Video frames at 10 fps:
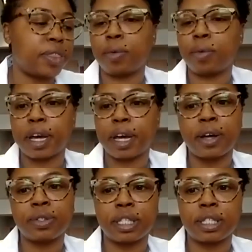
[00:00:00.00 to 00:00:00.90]
everybody
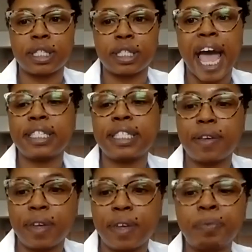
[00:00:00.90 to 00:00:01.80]
else's
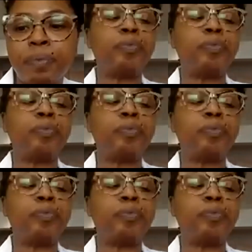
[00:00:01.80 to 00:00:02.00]
activity.